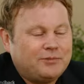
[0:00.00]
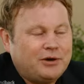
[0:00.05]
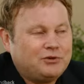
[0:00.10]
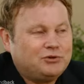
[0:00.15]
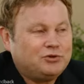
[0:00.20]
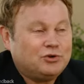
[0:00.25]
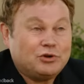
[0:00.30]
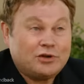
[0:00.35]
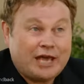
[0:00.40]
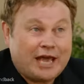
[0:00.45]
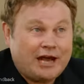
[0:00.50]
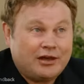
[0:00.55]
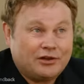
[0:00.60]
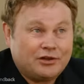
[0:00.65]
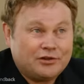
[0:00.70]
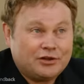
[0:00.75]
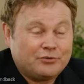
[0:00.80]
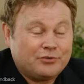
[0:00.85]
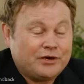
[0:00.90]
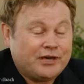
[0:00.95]
out to a
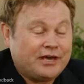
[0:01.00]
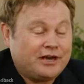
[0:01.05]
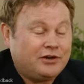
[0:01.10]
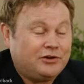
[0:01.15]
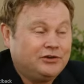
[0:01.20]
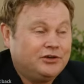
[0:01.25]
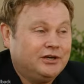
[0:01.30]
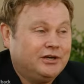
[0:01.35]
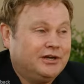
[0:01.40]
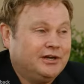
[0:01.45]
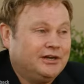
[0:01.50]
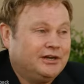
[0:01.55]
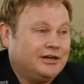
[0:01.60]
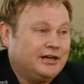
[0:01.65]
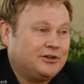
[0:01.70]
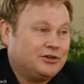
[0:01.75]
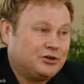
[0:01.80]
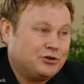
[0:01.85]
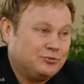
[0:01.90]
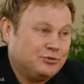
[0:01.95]
gala that we held
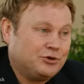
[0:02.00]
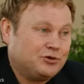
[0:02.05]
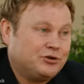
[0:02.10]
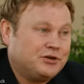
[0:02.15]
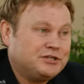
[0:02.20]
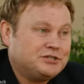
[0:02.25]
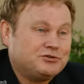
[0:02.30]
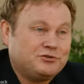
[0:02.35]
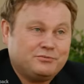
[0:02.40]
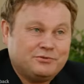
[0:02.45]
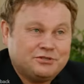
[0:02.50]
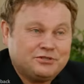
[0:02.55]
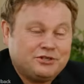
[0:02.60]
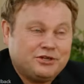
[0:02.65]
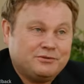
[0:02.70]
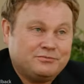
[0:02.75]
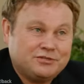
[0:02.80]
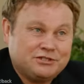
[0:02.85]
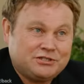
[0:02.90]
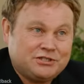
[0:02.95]
at the Computer History
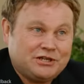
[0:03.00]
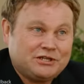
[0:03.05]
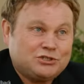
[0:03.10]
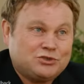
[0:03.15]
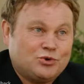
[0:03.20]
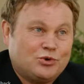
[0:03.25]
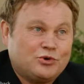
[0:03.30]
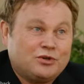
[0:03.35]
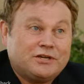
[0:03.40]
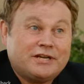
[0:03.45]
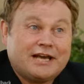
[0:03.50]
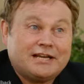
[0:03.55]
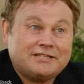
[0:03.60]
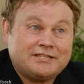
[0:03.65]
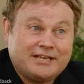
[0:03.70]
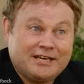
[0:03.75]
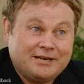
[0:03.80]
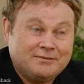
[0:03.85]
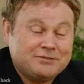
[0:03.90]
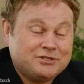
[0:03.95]
Museum just next door to
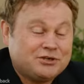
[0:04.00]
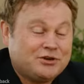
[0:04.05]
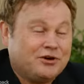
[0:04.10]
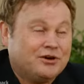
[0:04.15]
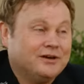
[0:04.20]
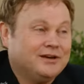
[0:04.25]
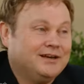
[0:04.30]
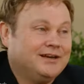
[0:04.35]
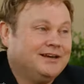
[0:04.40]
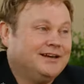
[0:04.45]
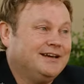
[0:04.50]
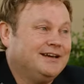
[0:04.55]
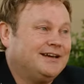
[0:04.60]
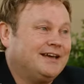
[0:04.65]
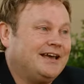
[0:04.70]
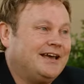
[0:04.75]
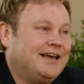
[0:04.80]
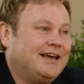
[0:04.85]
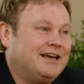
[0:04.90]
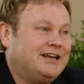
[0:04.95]
NASA Ames here,
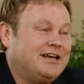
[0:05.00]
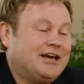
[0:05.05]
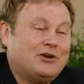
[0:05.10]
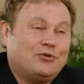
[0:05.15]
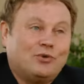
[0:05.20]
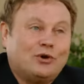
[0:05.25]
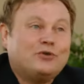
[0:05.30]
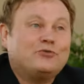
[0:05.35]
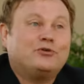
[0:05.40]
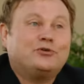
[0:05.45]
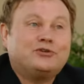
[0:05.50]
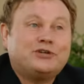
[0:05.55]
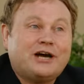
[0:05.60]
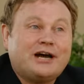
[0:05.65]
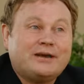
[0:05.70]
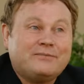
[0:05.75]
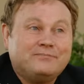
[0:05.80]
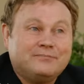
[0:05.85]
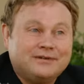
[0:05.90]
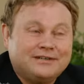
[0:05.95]
and had a wonderful
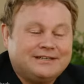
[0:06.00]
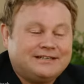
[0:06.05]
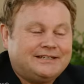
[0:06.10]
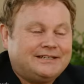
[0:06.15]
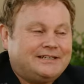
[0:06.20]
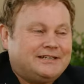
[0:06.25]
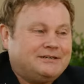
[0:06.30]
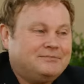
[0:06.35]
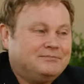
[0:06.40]
time. You